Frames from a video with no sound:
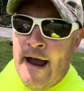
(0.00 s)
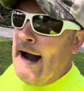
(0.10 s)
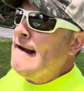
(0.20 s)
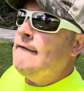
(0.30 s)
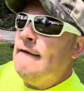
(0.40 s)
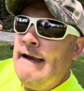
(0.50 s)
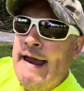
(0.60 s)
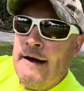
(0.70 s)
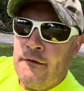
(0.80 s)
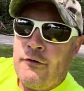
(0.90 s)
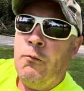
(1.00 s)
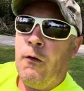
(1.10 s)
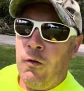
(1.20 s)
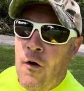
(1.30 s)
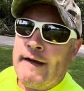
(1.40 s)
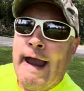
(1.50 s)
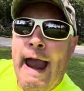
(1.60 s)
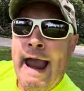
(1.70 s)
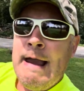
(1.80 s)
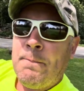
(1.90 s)
I need leaders who will look at
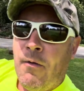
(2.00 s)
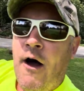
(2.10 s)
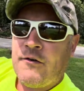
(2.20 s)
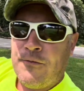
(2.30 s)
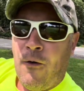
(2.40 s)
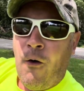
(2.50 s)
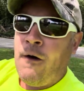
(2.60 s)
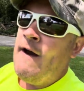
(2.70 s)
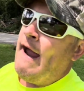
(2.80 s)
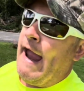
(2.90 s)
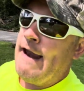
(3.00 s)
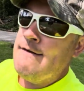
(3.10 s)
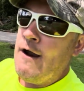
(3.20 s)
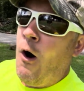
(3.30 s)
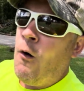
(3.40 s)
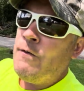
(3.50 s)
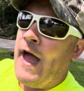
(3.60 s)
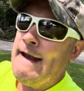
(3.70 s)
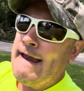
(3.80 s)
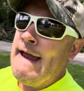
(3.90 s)
8 plus 4 and know
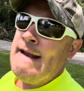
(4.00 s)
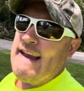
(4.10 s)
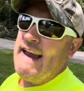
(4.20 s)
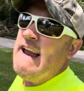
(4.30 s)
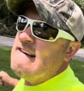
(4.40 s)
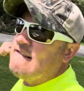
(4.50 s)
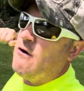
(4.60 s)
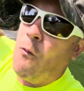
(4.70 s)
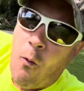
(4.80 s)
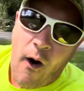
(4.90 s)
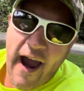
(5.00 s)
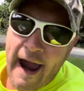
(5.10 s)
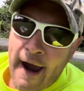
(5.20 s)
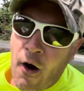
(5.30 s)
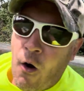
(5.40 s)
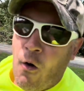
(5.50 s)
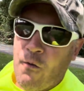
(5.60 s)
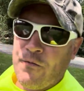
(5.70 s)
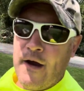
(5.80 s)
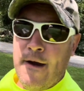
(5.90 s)
that it is
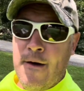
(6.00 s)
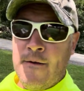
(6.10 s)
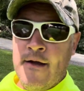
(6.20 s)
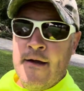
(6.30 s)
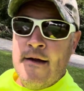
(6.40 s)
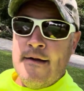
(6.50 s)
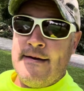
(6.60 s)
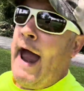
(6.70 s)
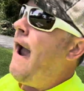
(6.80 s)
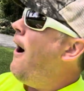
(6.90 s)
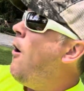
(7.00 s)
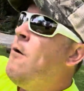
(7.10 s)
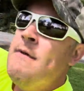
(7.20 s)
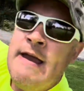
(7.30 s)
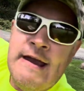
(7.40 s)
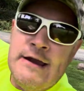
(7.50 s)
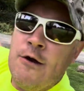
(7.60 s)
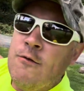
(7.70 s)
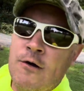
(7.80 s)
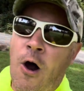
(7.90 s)
12, dude. Tell me
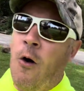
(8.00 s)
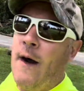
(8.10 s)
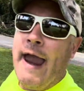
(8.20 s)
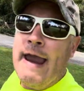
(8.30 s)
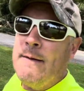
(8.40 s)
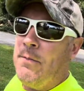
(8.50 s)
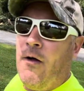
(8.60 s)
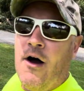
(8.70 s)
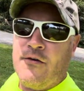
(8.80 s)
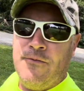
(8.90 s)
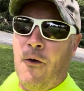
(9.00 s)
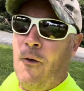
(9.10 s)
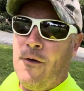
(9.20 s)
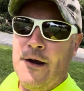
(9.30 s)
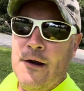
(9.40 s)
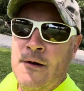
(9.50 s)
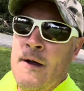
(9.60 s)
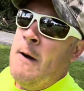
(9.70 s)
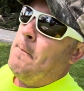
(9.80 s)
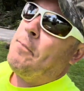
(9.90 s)
you know 8 plus 4, dude.
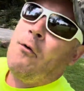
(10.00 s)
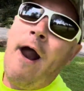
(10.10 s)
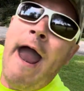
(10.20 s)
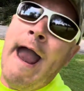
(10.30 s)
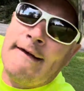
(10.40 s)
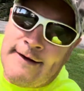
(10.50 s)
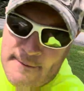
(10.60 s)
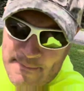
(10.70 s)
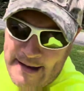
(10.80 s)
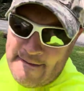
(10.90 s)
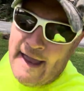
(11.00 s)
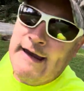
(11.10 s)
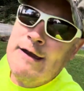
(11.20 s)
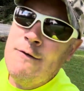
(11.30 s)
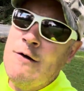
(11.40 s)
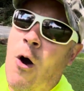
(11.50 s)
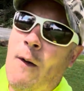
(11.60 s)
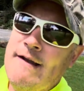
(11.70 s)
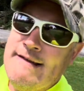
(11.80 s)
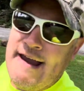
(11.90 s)
Brag to me that you know
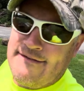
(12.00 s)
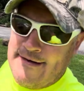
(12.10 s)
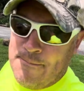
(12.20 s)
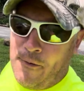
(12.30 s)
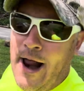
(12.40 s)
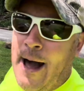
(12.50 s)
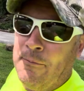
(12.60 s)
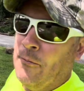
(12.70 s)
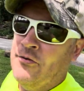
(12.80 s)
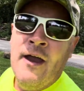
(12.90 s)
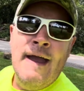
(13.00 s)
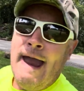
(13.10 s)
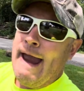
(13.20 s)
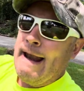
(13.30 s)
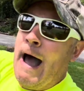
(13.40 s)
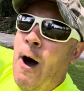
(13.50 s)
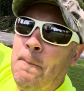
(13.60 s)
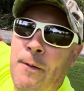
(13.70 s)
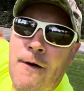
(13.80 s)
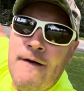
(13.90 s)
addition problems. And I'll
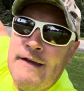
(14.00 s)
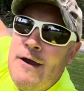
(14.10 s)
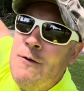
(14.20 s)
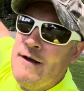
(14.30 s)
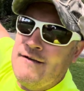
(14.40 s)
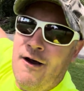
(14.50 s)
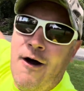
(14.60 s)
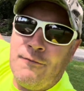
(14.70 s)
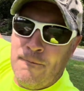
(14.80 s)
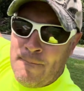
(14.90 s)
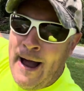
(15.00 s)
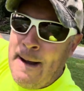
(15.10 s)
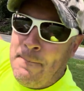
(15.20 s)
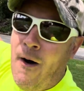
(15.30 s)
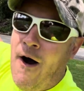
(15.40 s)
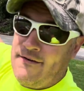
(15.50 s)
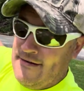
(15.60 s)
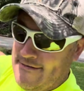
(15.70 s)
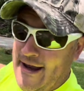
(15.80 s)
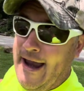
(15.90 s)
put you in touch with my boss
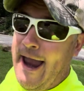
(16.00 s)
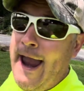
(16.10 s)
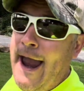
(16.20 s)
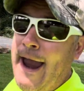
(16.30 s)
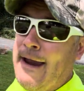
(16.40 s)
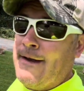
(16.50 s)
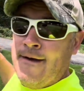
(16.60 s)
and say, hey,